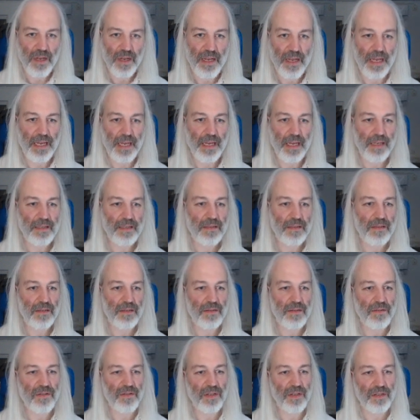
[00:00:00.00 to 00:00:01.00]
And
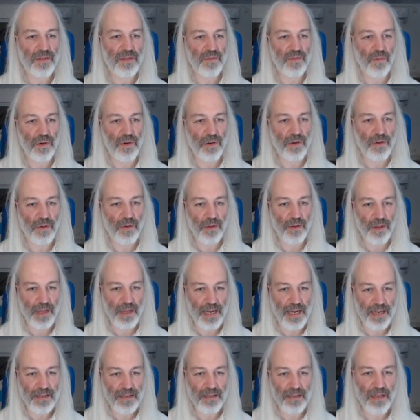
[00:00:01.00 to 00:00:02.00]
just work on
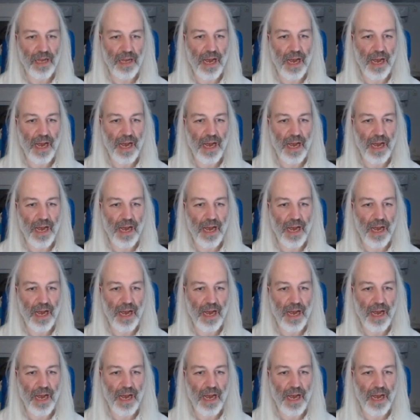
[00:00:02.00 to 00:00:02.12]
that.